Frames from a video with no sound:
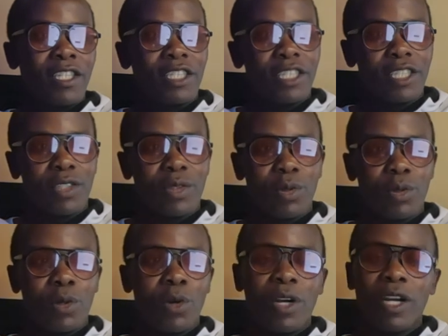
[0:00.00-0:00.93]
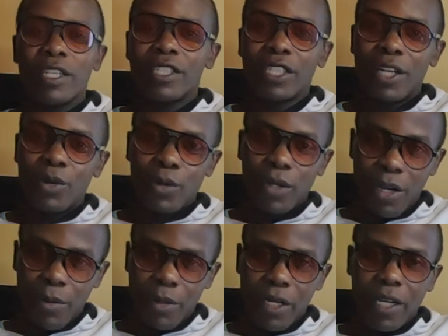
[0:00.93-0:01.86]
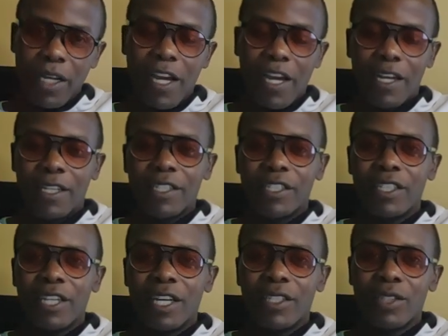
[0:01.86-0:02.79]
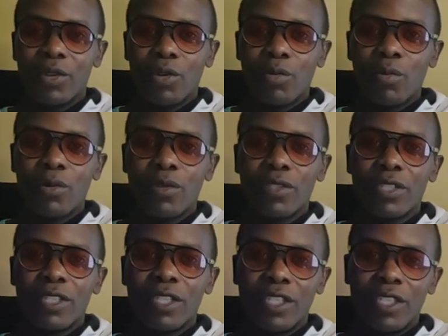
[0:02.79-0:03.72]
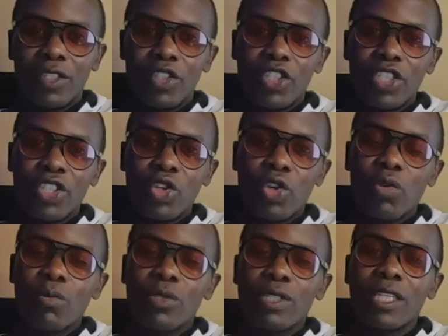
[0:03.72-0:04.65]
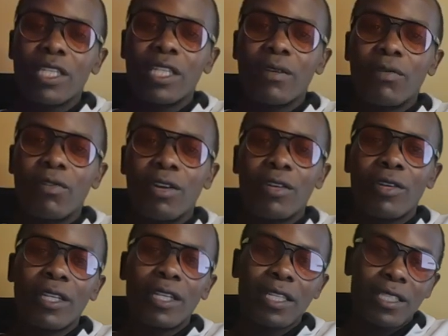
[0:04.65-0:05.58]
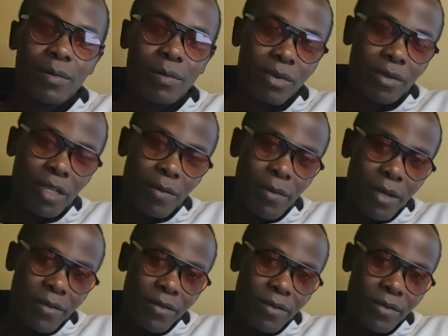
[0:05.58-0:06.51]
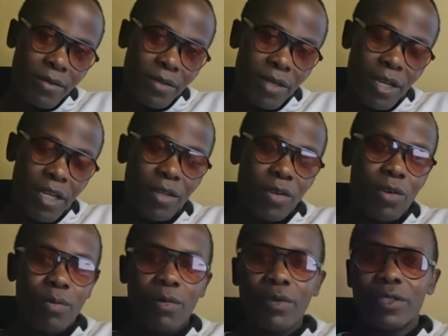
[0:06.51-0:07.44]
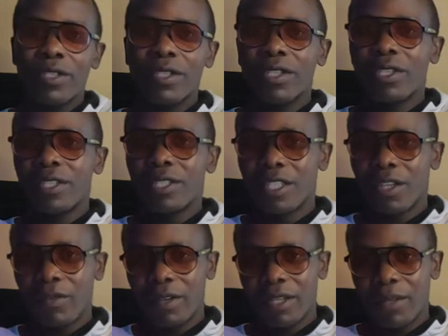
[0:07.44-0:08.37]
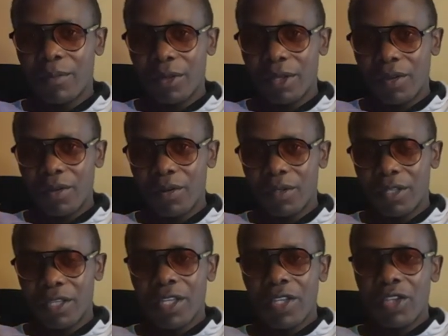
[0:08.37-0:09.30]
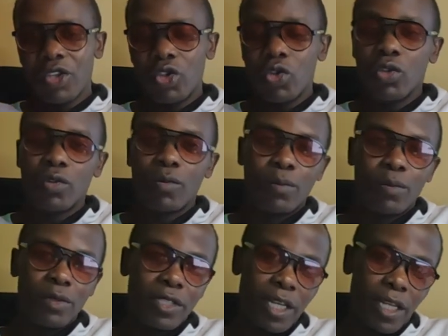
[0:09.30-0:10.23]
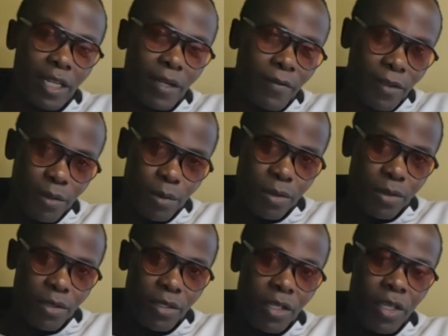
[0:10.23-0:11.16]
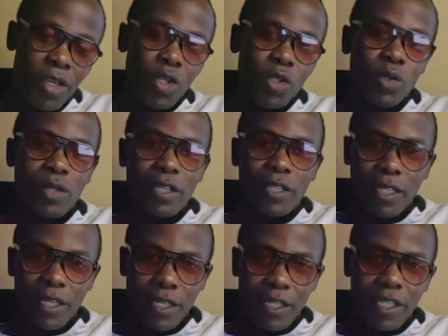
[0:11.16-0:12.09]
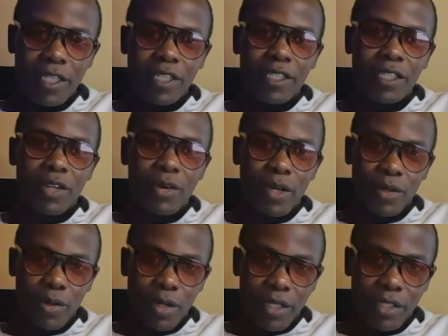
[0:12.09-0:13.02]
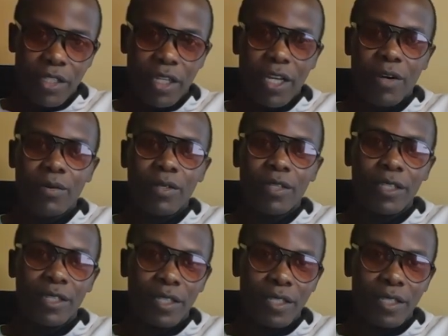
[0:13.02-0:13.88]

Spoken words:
She's no longer shy on camera, and she has almost she's almost hitting 400k subscribers and almost 70 million YouTube channel views. So this lady is the one you can check out.